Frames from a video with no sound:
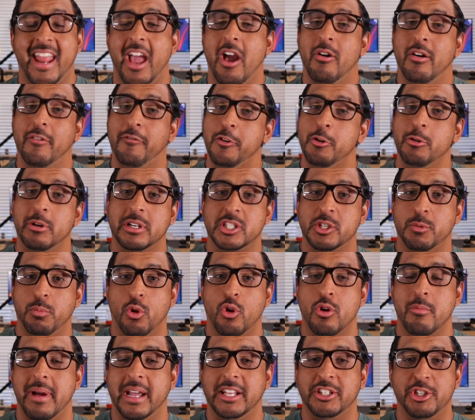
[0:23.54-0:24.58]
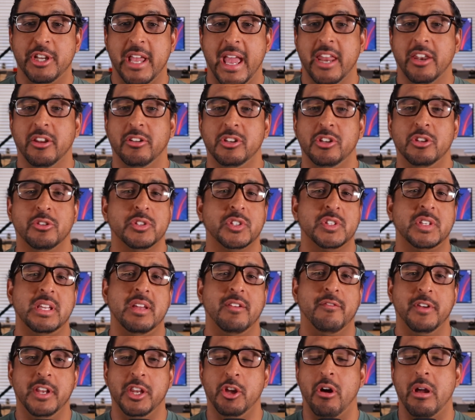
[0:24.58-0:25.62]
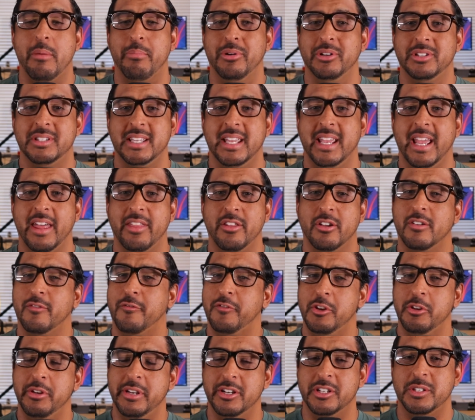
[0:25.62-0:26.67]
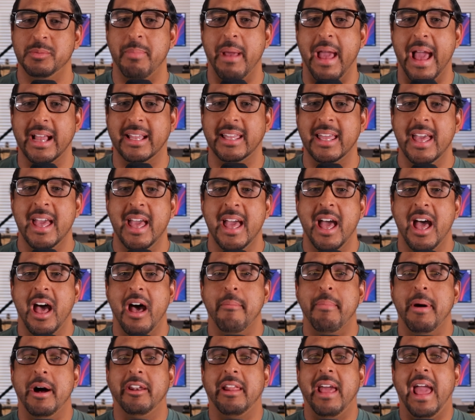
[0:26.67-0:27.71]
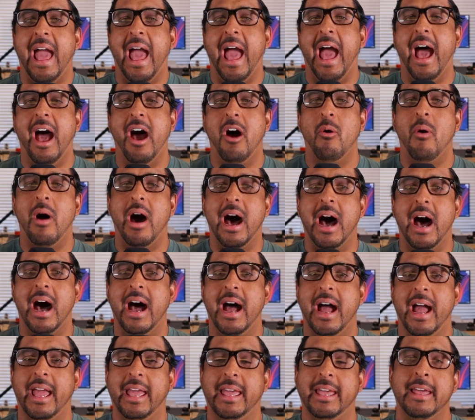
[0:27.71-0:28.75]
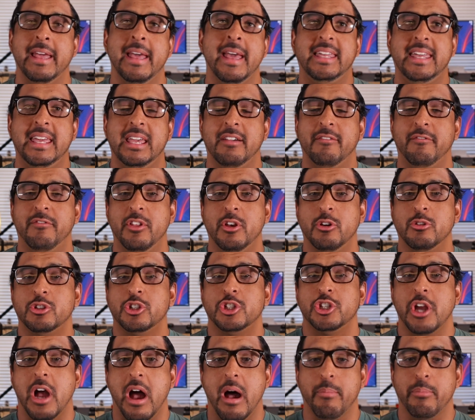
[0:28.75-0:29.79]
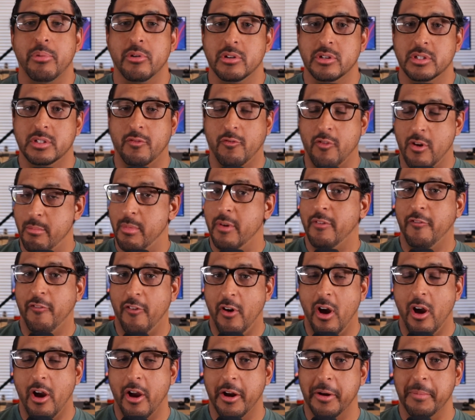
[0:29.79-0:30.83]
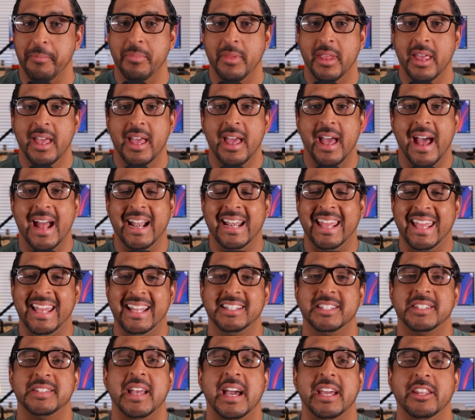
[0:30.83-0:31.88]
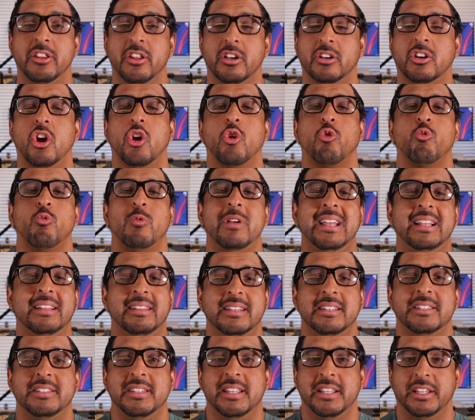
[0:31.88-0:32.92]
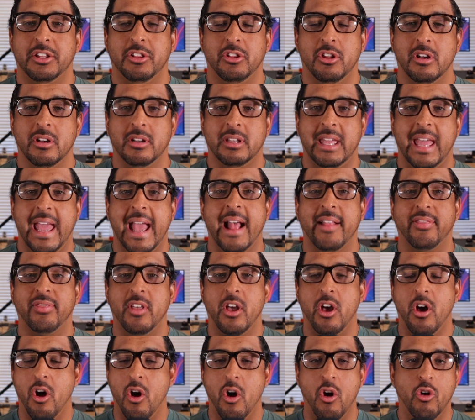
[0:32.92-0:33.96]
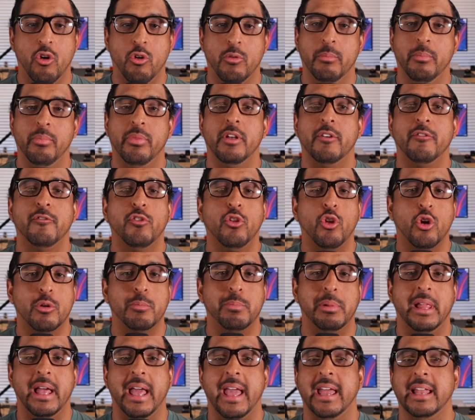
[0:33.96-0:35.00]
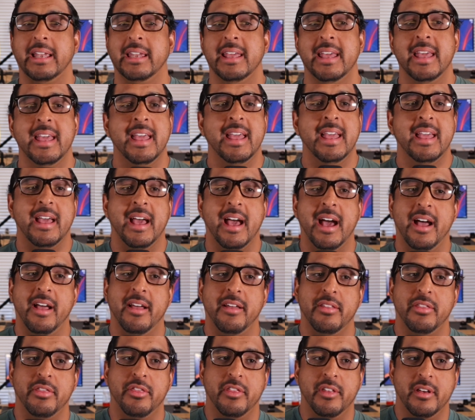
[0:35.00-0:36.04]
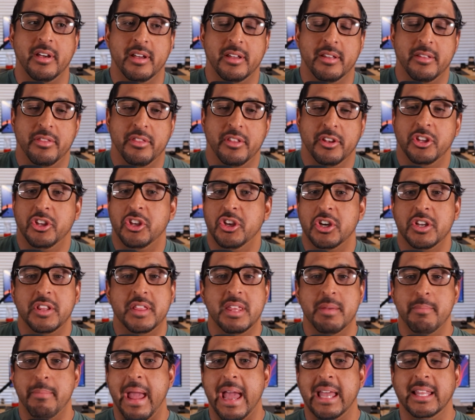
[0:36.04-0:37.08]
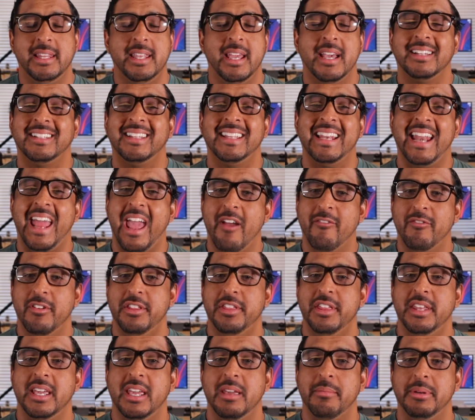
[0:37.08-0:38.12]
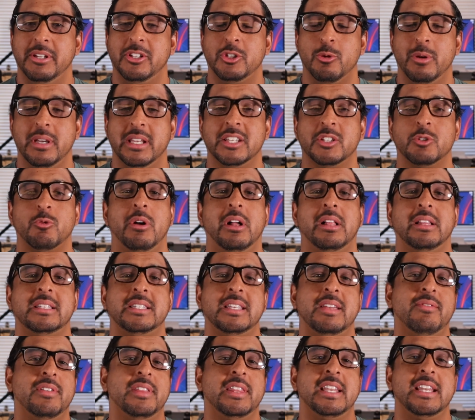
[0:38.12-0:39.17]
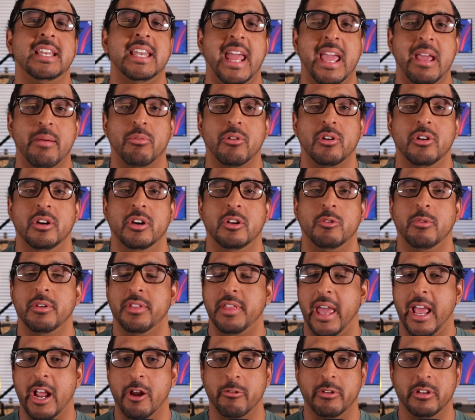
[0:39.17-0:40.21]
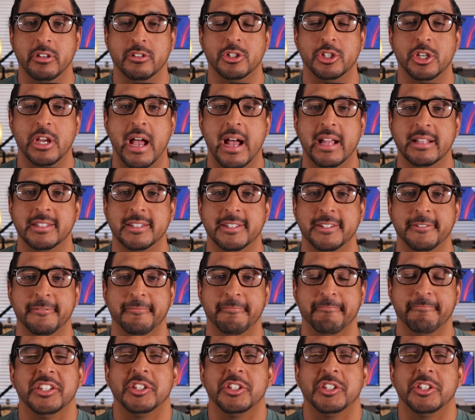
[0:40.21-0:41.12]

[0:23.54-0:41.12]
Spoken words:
Now, if you explore my channel, you'll see a video I put together a few years back about how I give those shoppers from afar an inside look, a realistic look at the home, the floor plan, the good, the bad, the ugly, and everything in between, as well as even the neighborhood with aerial shots.